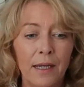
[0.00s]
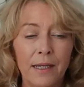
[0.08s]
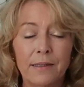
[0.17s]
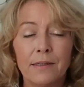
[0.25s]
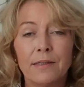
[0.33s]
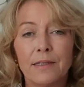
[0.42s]

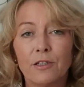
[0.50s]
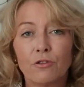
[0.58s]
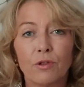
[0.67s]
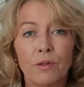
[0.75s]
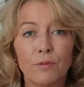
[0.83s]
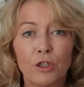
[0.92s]
in the
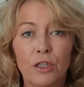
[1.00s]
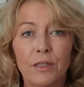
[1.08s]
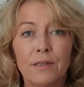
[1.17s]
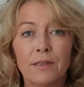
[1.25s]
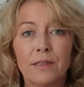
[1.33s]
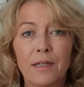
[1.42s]

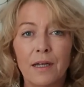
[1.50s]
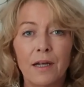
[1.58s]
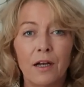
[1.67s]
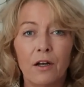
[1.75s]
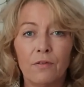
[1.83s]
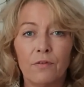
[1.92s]
descriptions
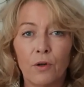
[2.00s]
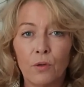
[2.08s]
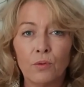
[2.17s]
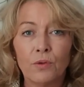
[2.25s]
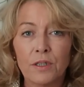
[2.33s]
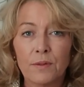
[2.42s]
of
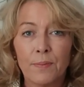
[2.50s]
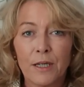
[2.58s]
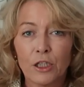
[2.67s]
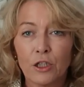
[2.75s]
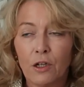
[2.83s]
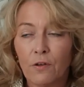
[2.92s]
all the
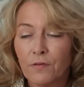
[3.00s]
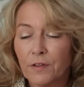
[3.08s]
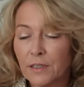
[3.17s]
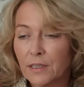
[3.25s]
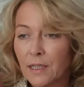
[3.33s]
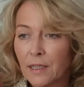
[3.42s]
special
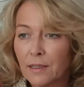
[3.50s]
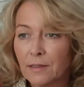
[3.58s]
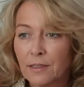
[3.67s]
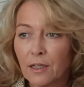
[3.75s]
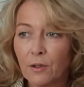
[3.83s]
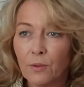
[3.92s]
offers.
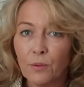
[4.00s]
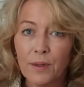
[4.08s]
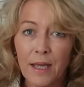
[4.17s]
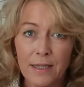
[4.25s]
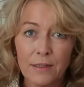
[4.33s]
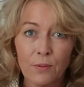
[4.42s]
So
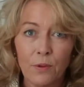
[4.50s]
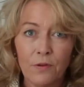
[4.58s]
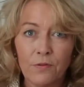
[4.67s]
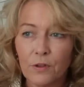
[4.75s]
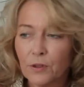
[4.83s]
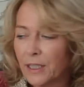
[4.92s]
that's
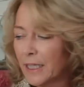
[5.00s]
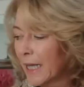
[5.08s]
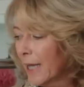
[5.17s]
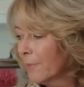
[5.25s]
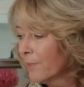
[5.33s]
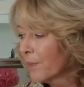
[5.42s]
worth looking
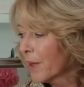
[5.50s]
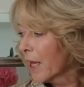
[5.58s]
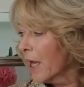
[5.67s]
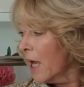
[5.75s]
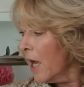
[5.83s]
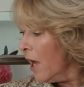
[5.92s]
at.
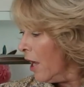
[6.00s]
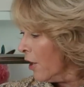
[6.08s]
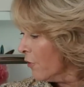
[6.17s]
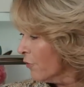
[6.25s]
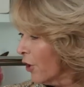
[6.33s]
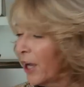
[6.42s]

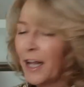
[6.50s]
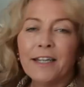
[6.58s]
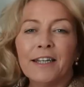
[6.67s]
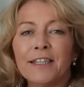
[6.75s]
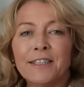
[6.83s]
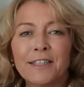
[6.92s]

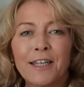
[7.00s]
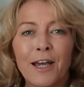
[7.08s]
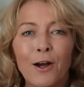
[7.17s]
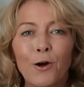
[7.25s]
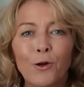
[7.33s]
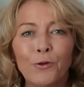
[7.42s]
Right, let's
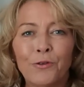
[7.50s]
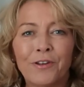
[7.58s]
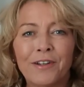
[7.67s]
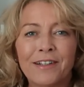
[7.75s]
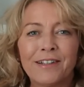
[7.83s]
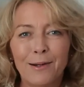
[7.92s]
get on.
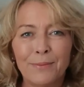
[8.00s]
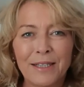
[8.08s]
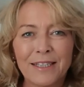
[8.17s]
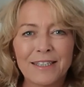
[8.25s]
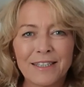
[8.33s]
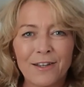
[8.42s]
I'm
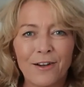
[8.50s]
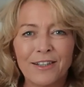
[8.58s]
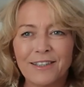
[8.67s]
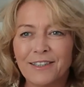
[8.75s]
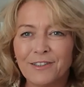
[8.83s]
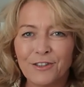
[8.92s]

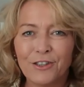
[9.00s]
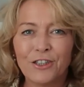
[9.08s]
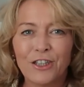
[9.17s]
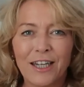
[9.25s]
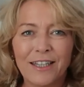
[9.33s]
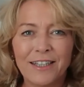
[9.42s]
excited to
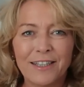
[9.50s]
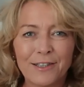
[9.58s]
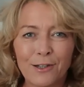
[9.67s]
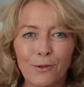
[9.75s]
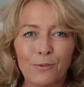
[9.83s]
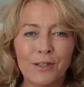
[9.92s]
share
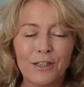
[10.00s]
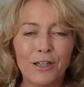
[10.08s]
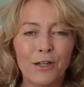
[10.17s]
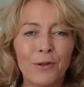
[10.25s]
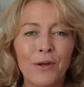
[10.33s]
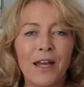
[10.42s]
this lot with
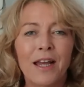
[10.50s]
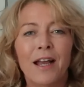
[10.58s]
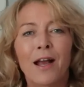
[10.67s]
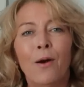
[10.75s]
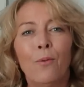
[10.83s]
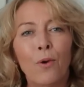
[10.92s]
you.
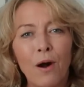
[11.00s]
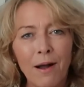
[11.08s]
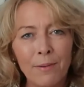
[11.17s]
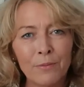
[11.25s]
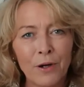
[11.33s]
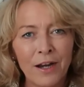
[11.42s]

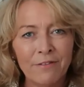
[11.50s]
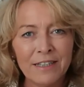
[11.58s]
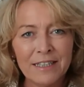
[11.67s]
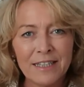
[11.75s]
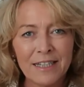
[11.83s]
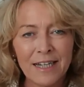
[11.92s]
What I'm
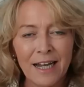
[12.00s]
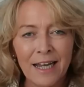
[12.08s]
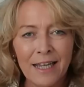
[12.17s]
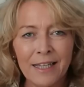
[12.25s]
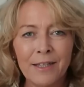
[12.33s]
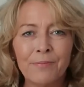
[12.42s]
wearing
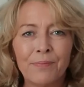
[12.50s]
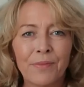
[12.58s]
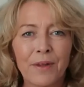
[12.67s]
today,